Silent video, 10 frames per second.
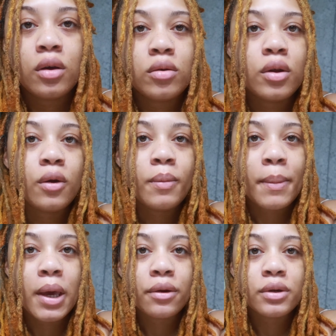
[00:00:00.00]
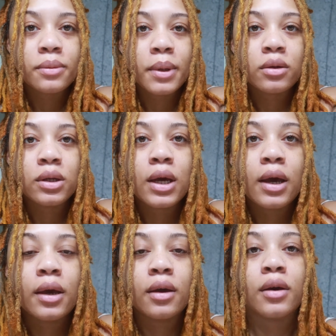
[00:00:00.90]
No, my battery's about to
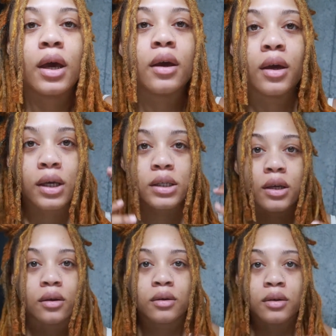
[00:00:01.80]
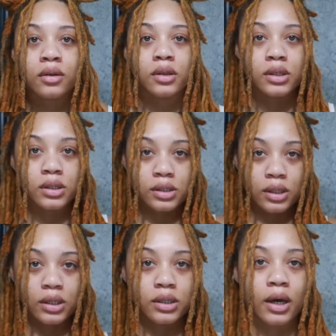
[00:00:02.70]
die. Okay, so this is
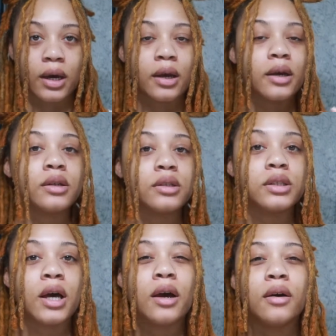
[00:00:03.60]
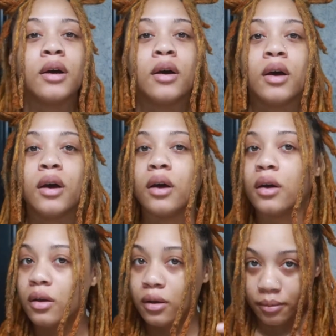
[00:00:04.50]
the entire hairstyle.
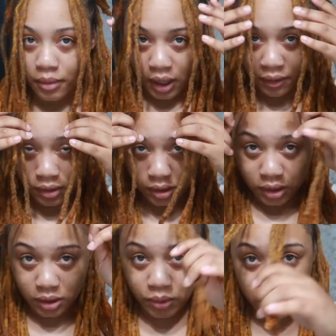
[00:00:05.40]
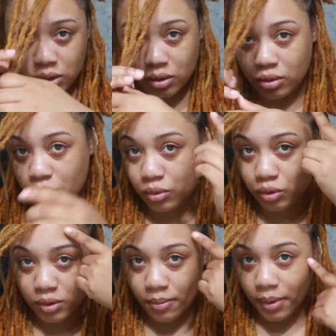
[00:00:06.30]
Obviously we just gonna do
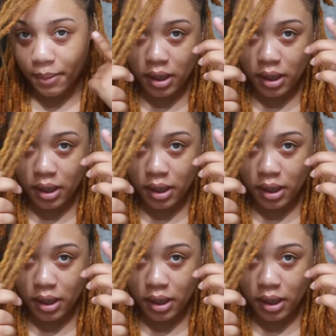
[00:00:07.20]
some baby